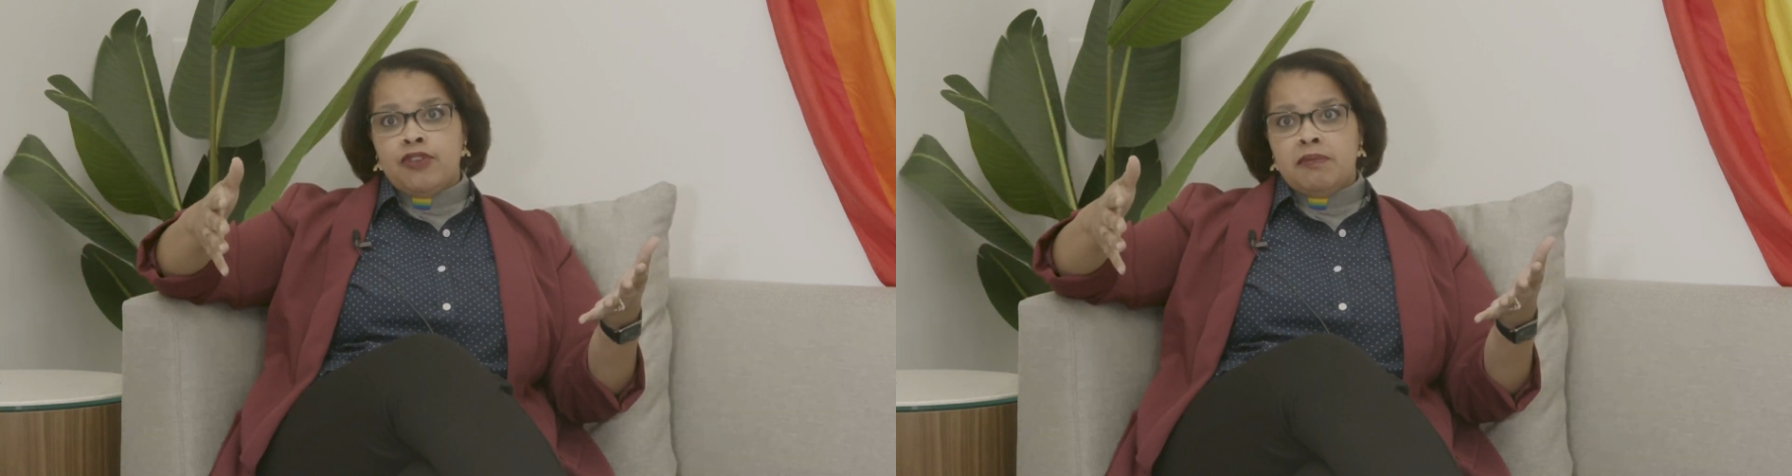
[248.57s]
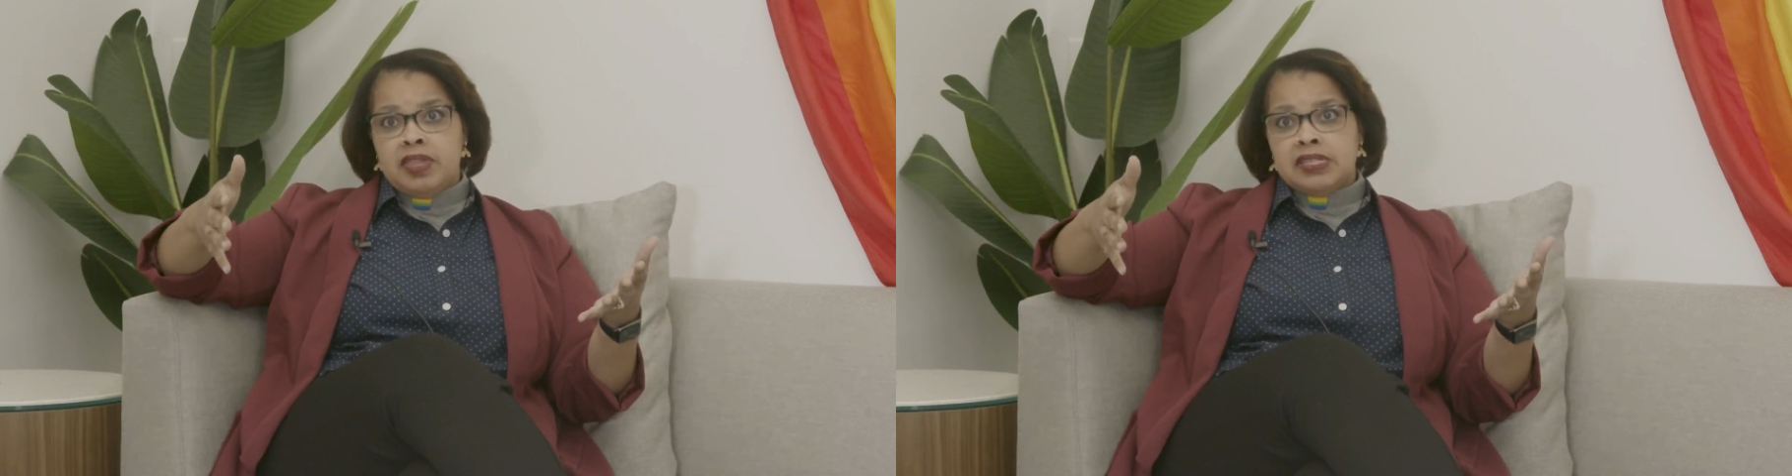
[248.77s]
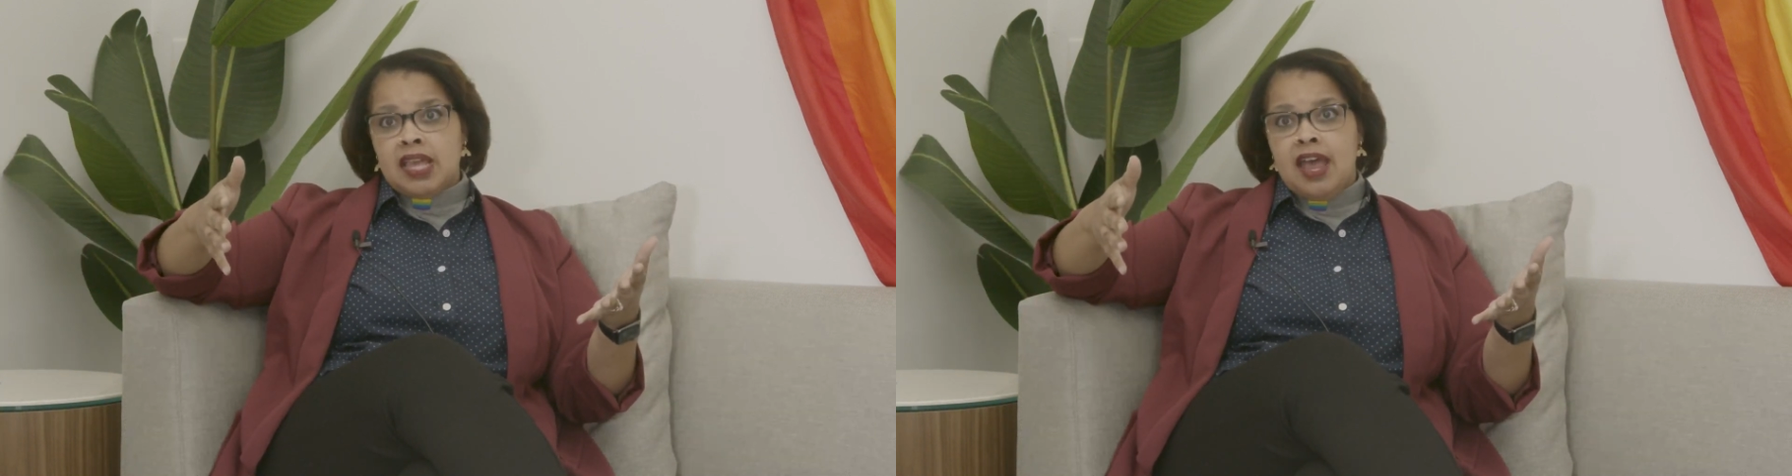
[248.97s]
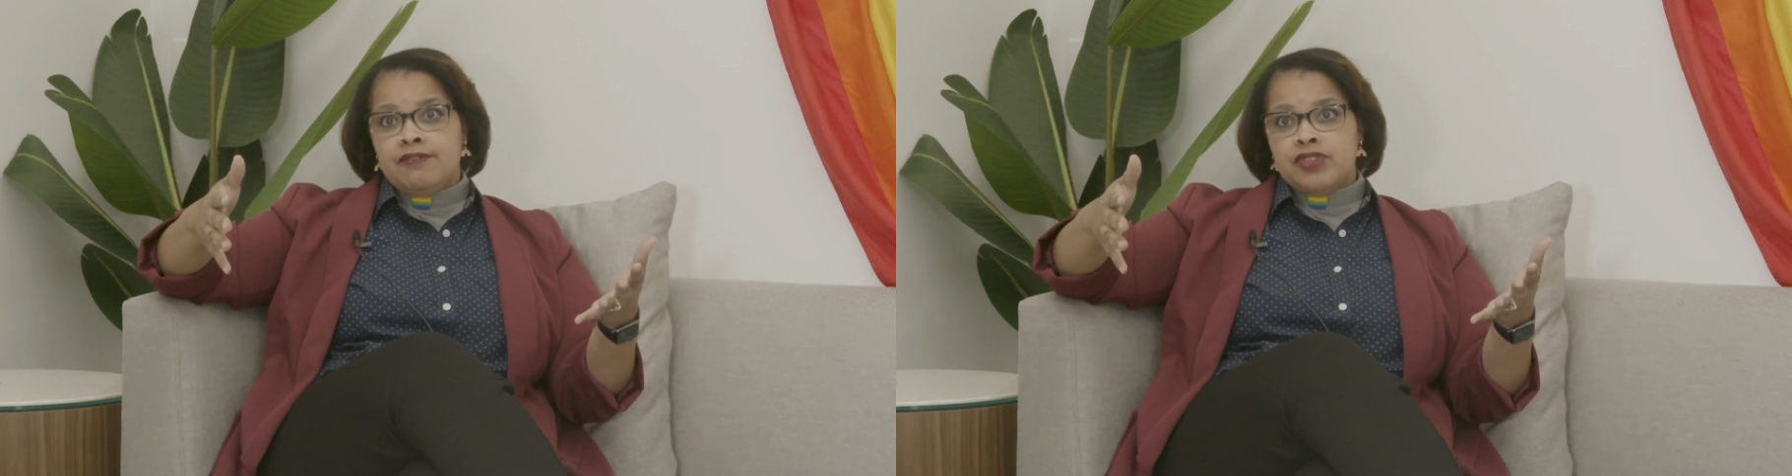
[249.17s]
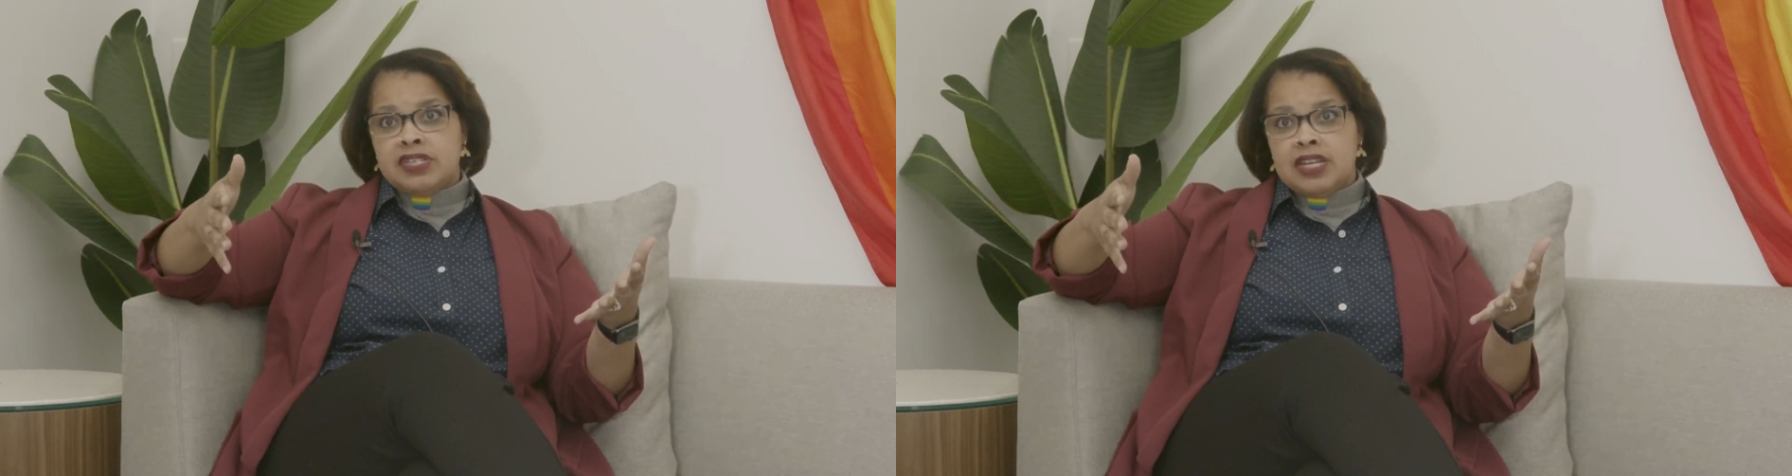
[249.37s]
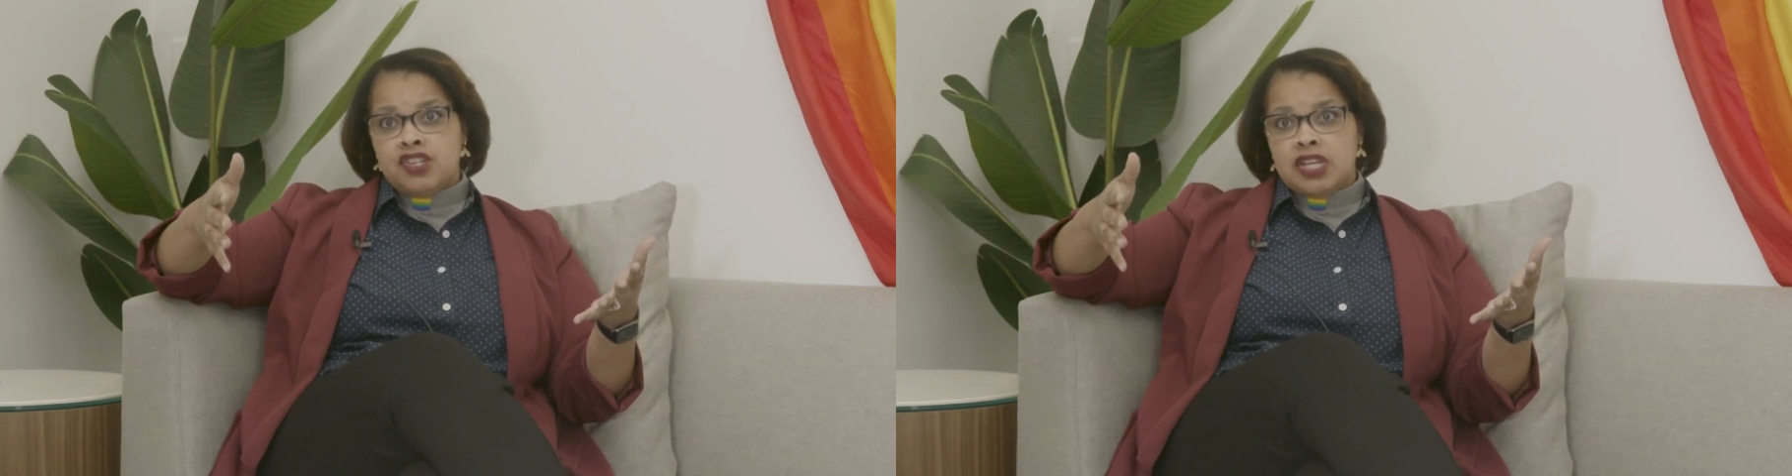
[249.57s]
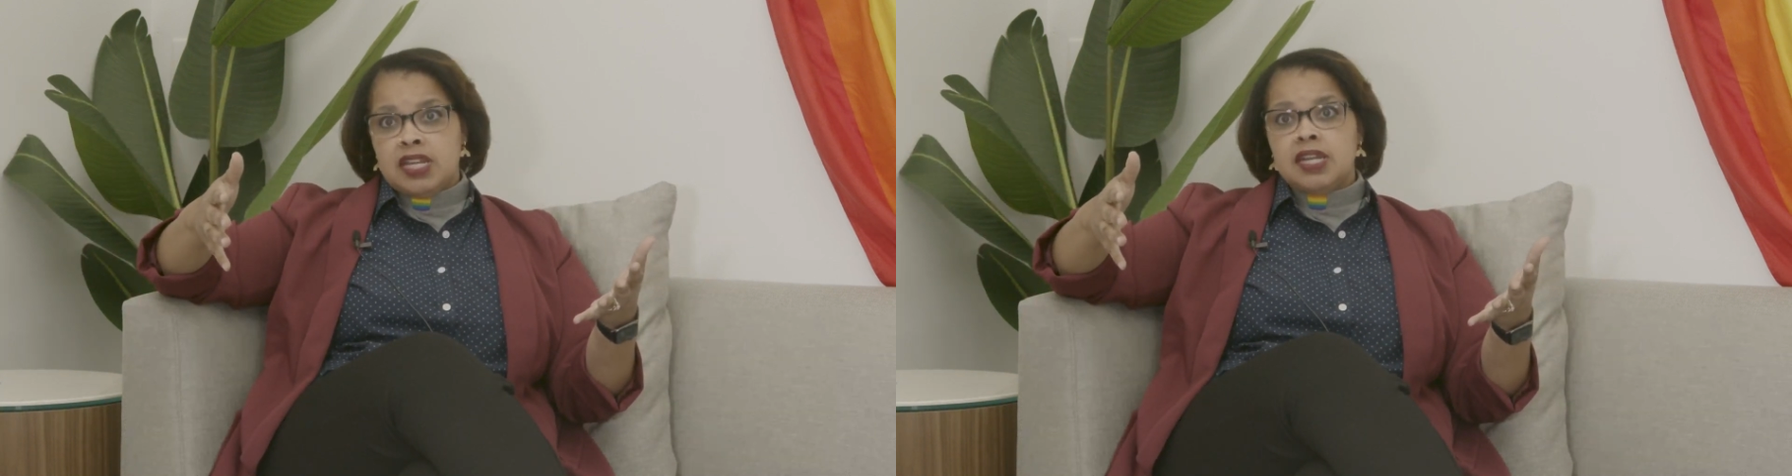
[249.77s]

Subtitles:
from this conversation?